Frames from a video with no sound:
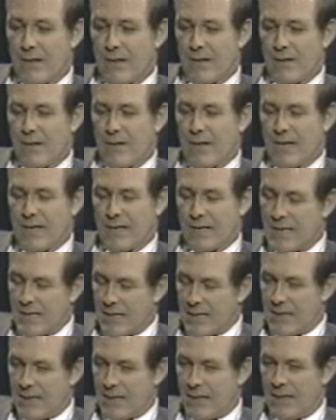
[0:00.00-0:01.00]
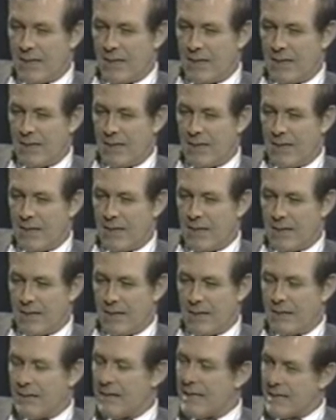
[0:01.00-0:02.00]
to the extent the, the
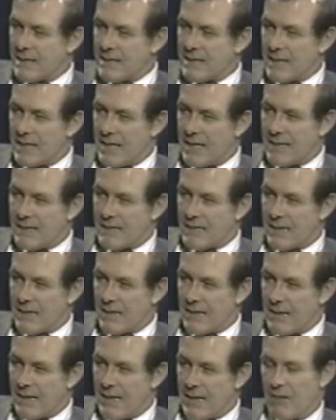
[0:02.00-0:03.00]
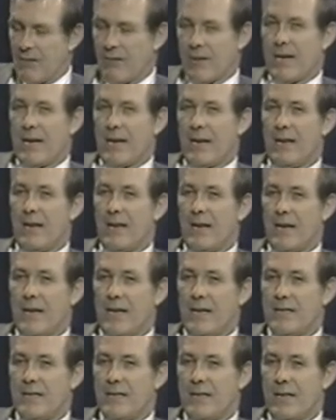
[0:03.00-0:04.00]
United States and our NATO
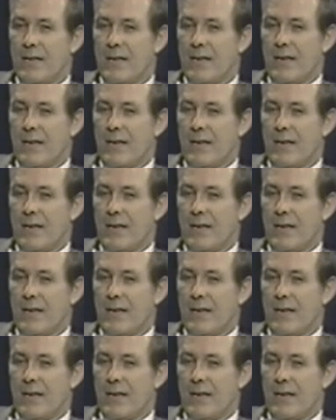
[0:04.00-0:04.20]
allies